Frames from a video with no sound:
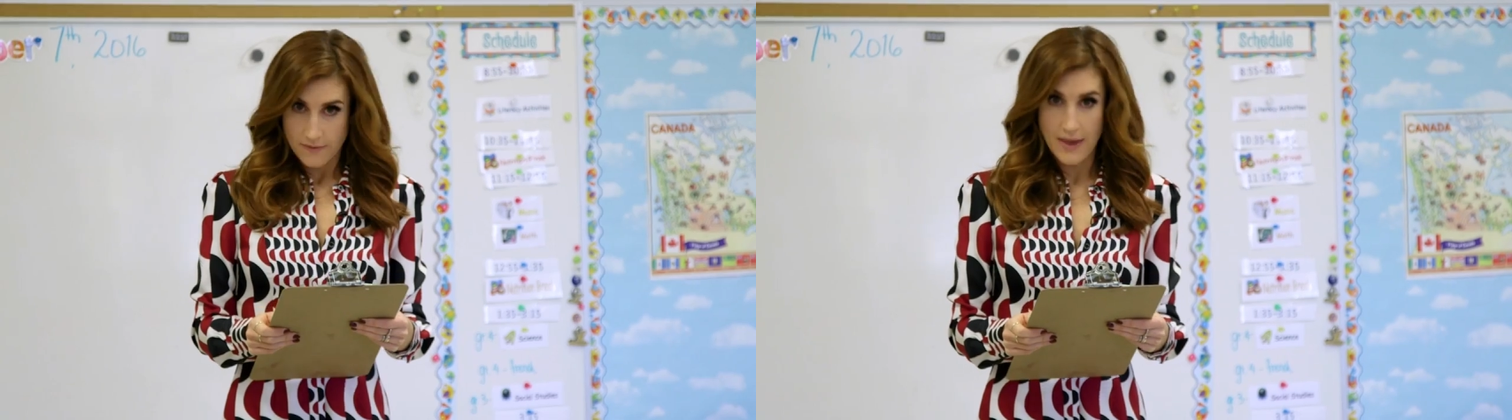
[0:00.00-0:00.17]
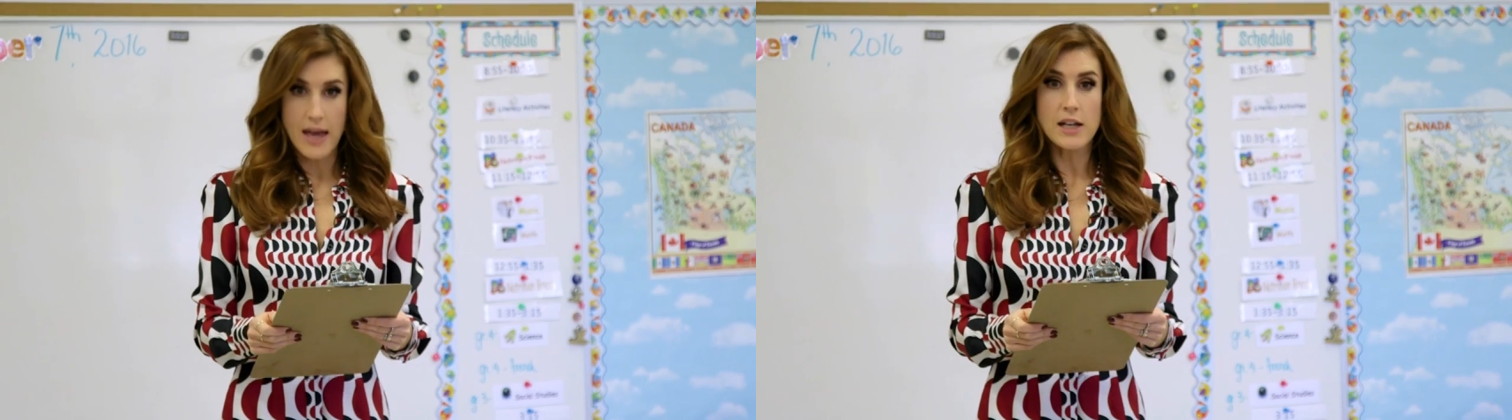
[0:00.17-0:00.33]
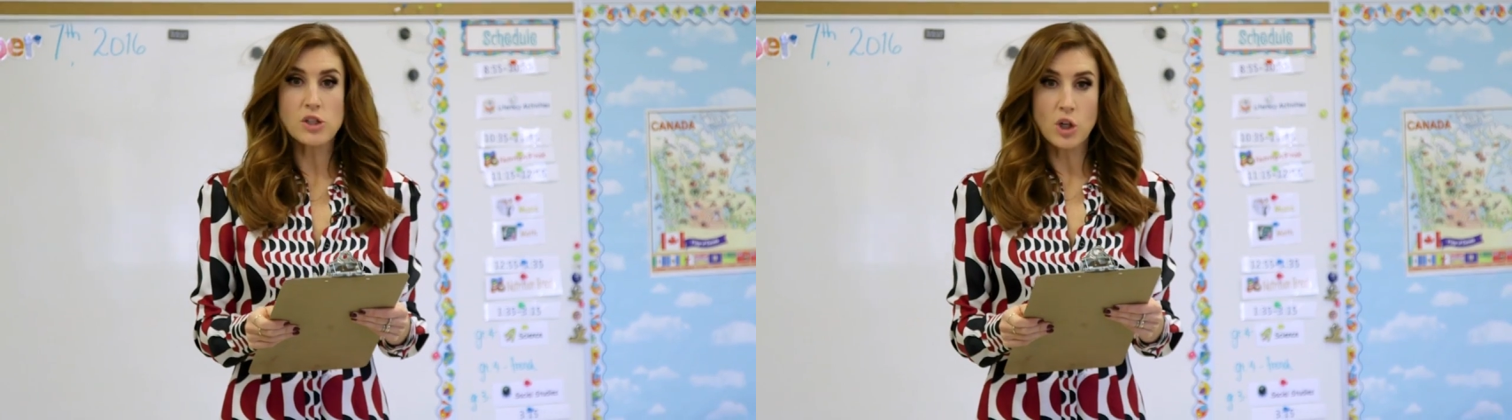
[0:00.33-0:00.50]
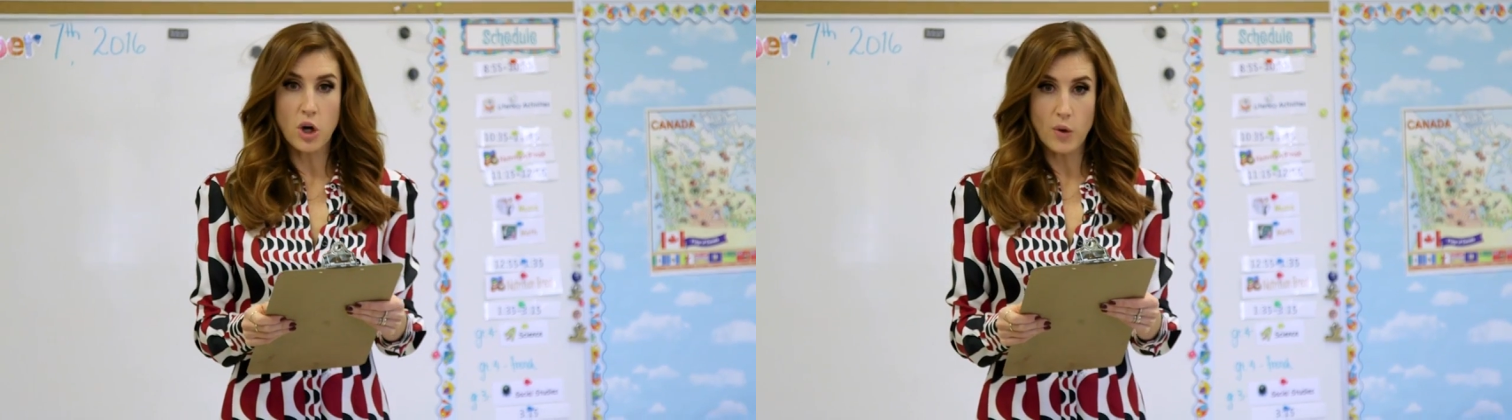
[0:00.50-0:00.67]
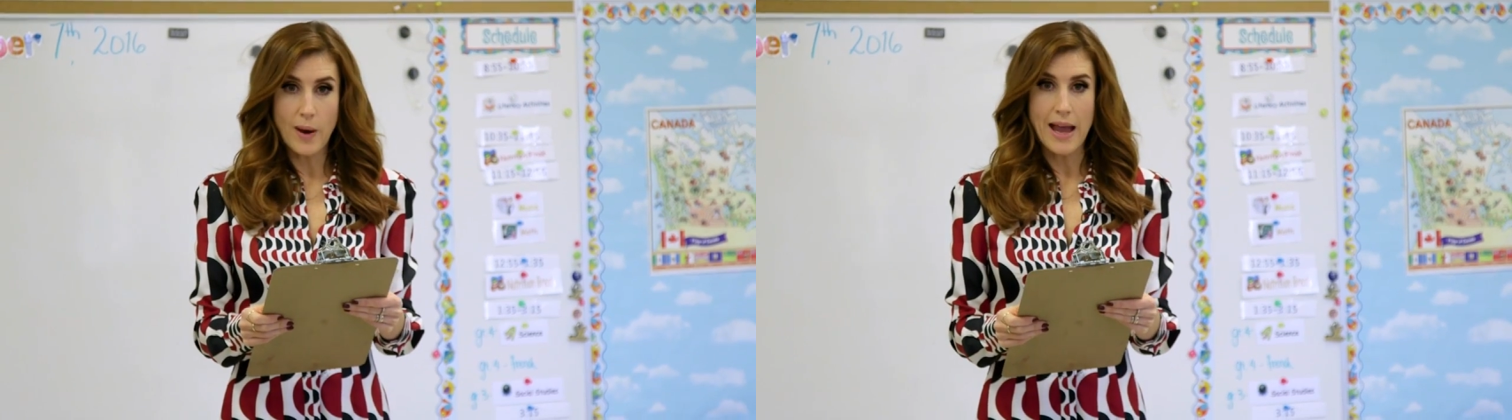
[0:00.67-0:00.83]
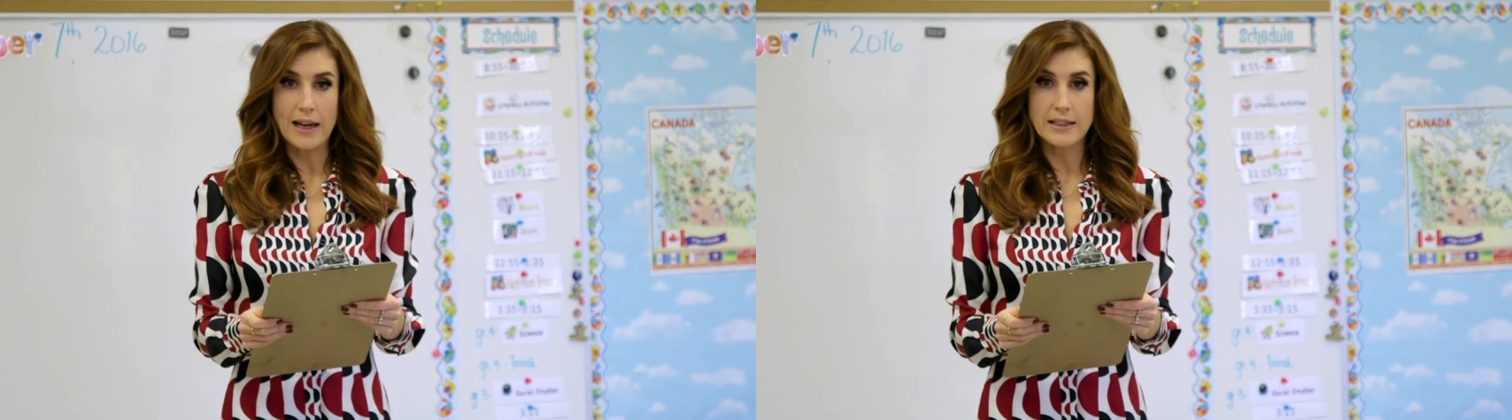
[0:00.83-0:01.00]
That is
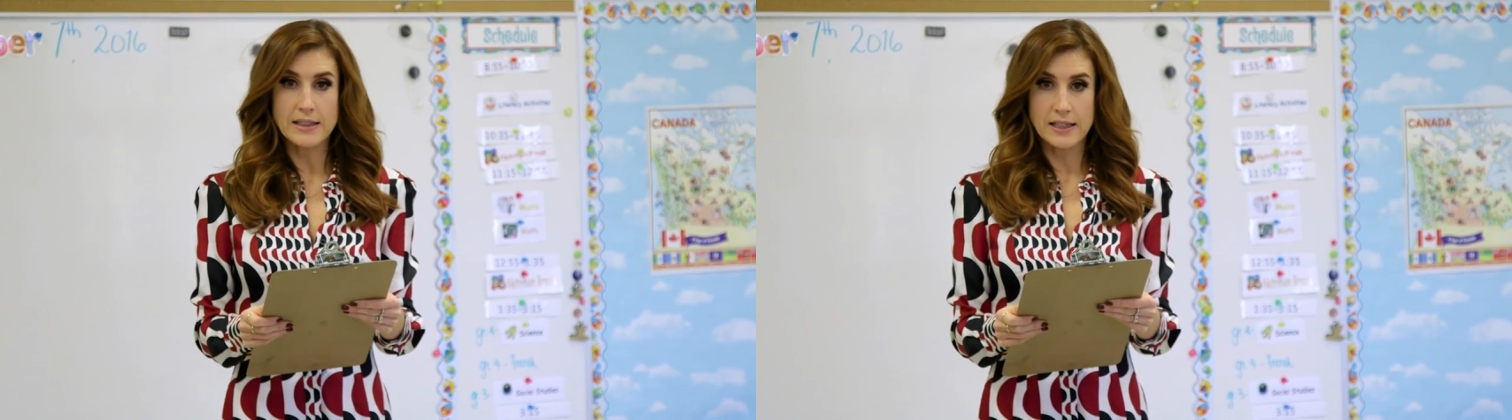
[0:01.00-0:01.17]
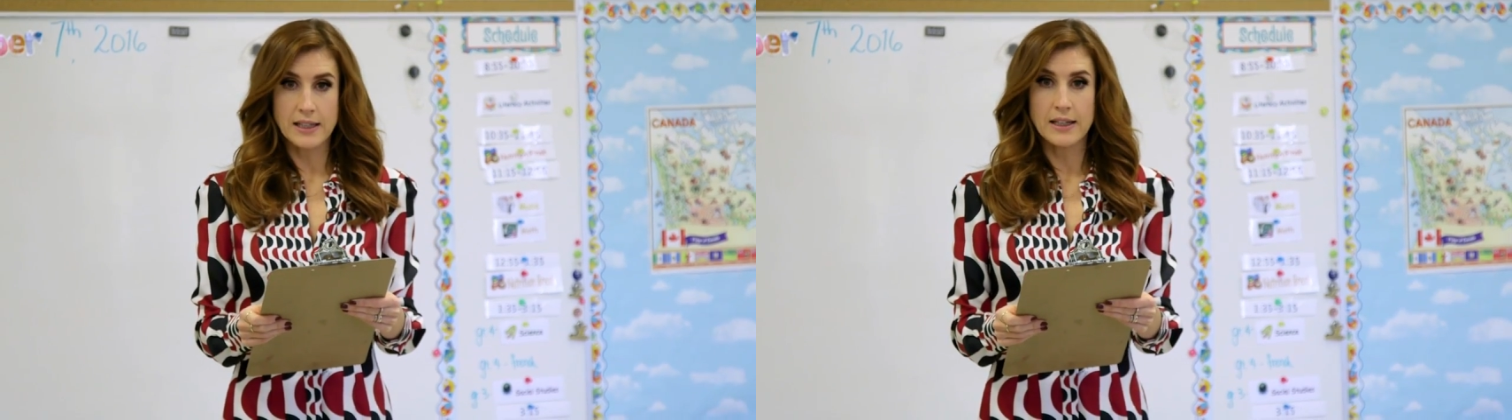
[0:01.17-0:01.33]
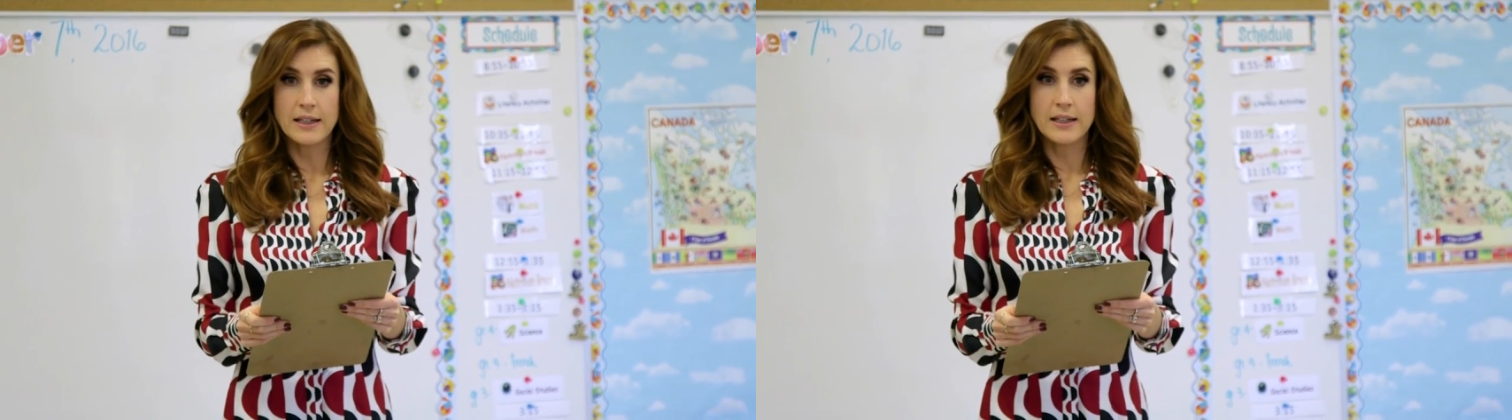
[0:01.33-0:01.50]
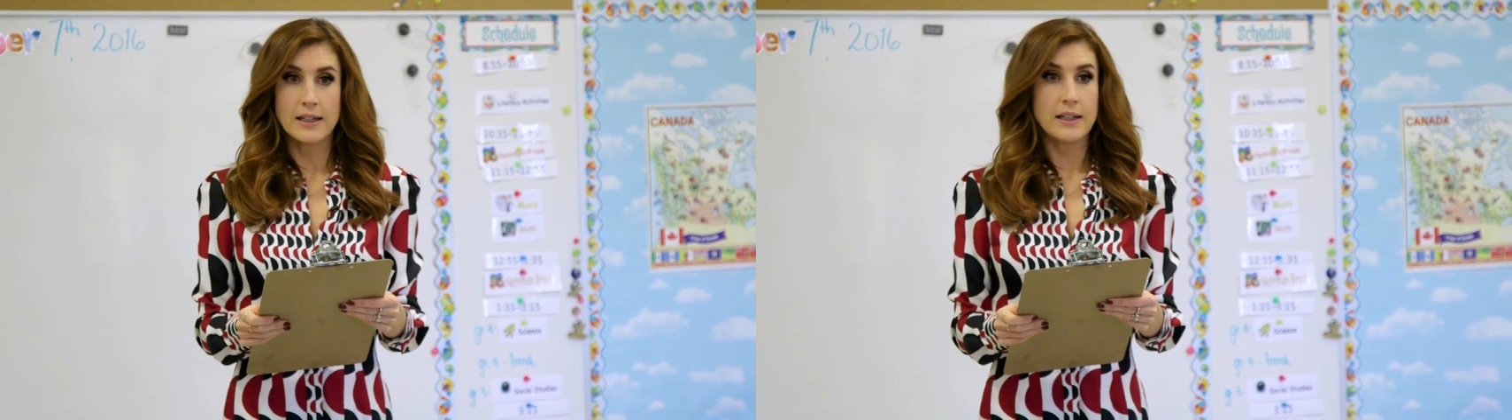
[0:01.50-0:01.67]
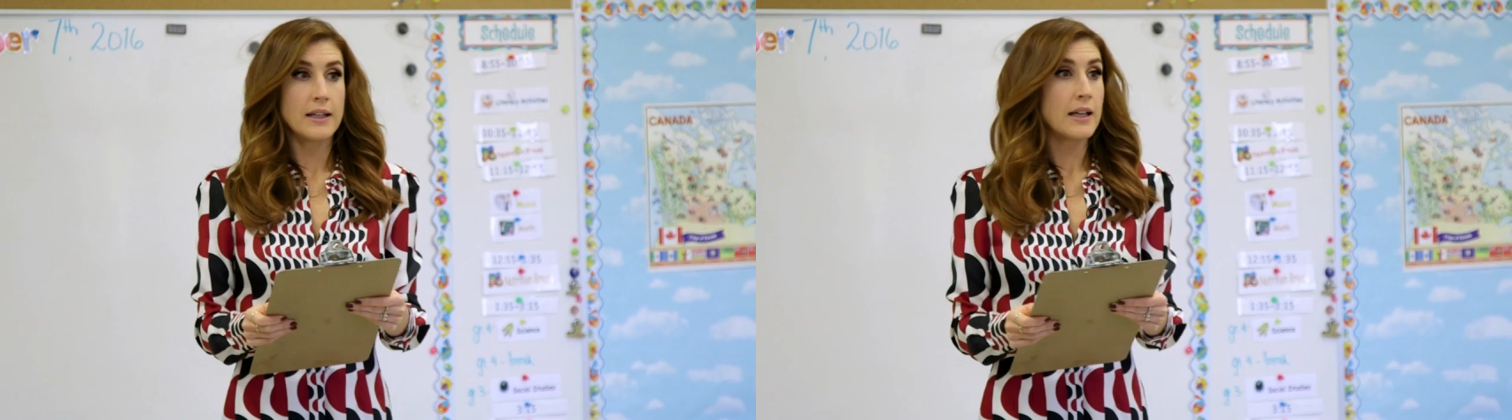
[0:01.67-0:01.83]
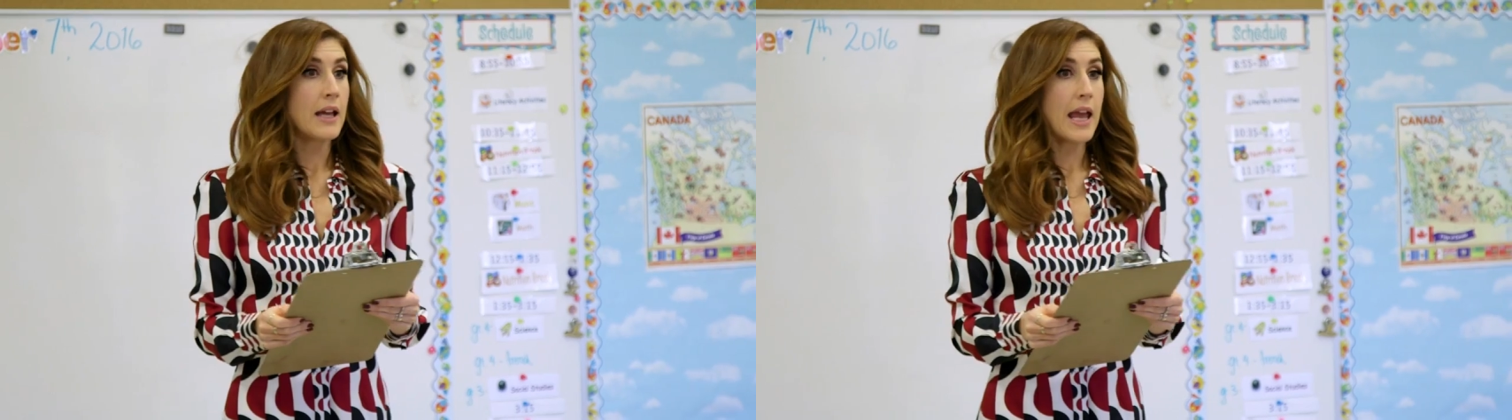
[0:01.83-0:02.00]
correct.
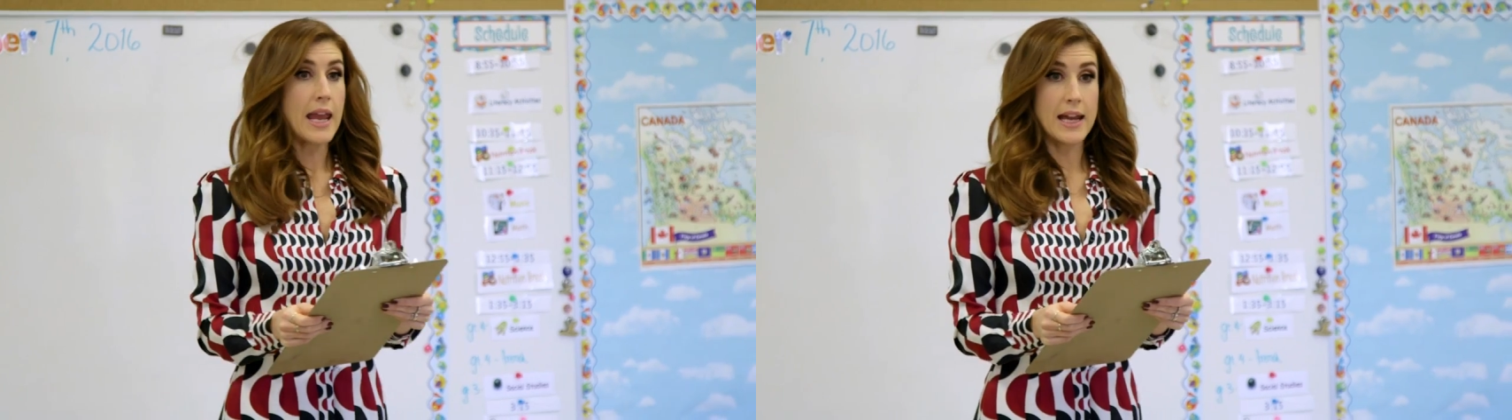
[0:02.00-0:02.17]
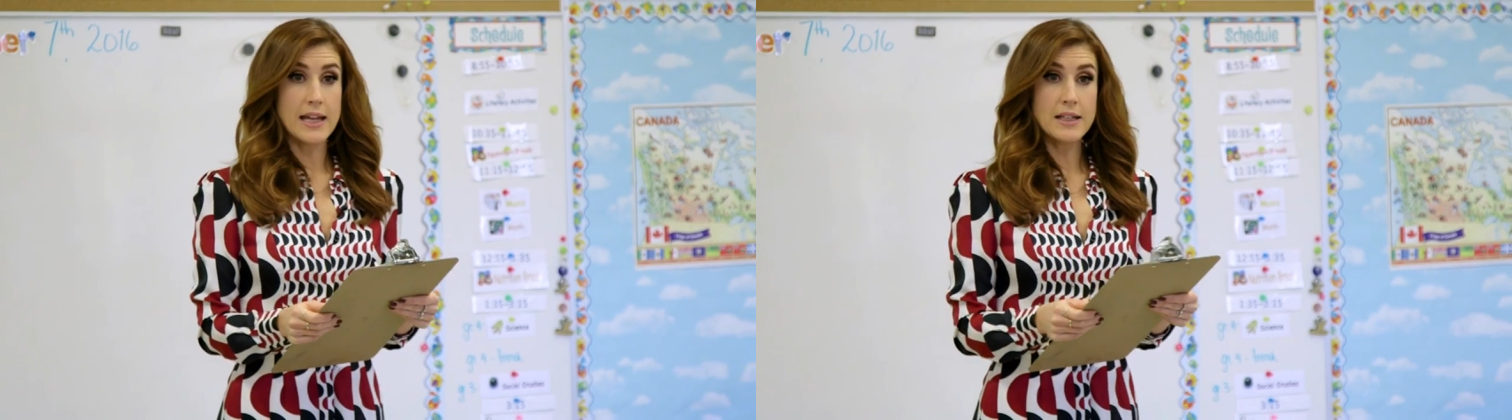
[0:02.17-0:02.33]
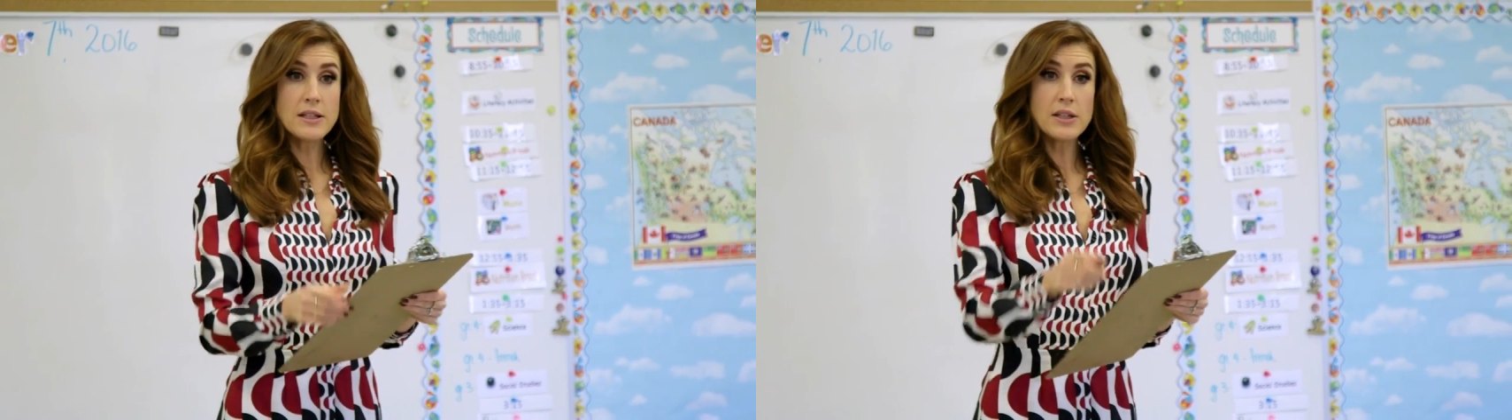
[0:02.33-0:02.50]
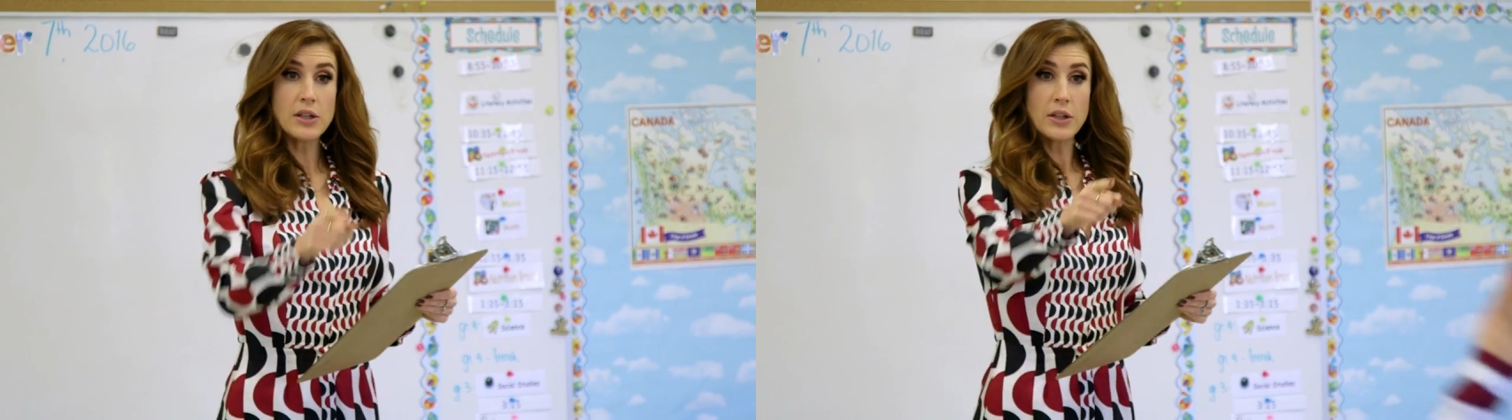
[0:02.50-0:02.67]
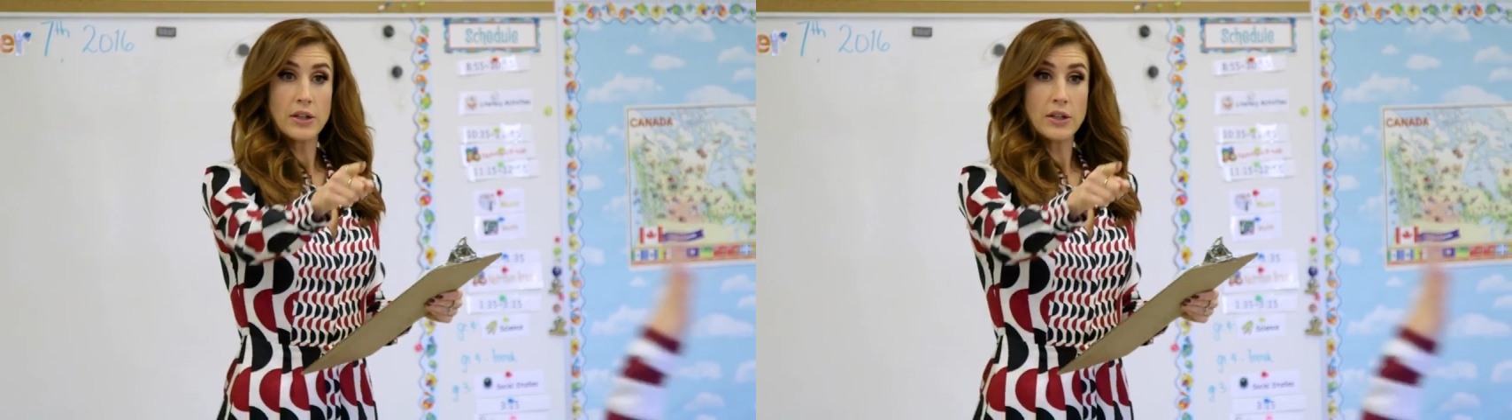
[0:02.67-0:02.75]
And?